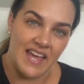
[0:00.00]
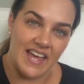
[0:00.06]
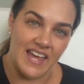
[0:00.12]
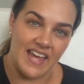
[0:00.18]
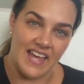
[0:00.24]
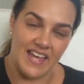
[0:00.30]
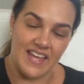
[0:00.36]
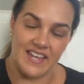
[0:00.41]

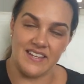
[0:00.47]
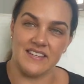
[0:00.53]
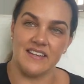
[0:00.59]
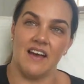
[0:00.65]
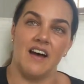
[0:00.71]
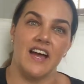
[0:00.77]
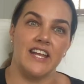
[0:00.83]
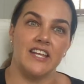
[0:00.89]

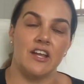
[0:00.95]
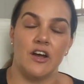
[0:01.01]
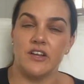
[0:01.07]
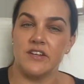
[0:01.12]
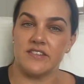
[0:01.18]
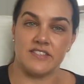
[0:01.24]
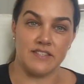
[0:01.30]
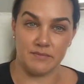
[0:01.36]
And I
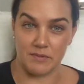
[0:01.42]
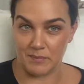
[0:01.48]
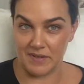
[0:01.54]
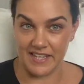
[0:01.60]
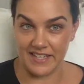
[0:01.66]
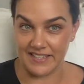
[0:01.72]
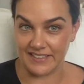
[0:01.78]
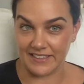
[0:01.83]
noticed them
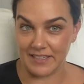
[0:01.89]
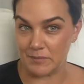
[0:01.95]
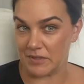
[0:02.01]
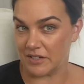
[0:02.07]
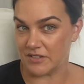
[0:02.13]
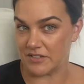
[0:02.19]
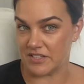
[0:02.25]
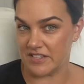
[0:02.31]
immediately because